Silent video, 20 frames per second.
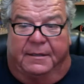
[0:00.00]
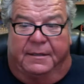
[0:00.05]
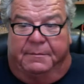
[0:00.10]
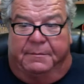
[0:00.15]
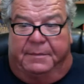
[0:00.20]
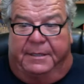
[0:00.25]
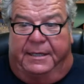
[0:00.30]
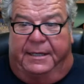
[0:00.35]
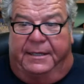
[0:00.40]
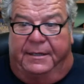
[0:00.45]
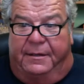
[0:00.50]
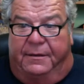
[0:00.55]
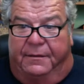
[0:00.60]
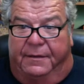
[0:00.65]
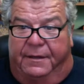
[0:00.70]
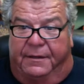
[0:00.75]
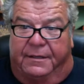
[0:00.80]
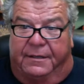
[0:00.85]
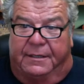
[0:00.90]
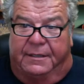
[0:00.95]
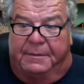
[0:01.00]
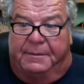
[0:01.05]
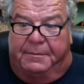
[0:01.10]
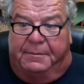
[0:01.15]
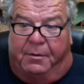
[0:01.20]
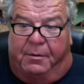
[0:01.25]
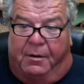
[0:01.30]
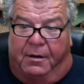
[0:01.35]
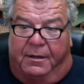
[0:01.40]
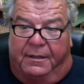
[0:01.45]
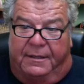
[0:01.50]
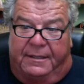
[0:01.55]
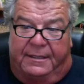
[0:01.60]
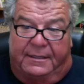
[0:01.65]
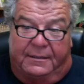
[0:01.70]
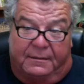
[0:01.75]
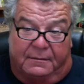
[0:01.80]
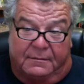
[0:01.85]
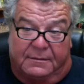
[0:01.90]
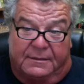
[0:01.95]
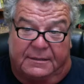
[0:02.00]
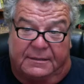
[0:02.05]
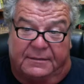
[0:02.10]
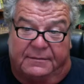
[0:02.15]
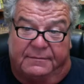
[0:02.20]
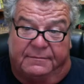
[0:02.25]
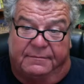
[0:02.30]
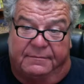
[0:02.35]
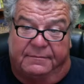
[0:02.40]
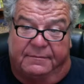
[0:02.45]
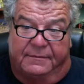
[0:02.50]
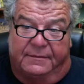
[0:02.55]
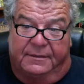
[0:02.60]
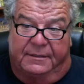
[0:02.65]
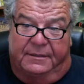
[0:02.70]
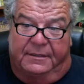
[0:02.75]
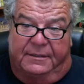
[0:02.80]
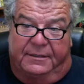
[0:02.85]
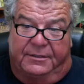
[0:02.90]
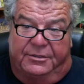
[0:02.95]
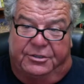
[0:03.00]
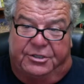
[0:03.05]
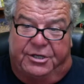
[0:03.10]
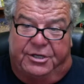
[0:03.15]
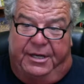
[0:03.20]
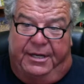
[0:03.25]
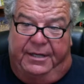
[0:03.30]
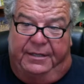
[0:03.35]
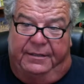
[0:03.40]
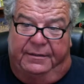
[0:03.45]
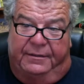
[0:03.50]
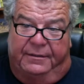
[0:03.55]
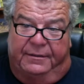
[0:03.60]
but I know they're going to be part of the Hilton chain.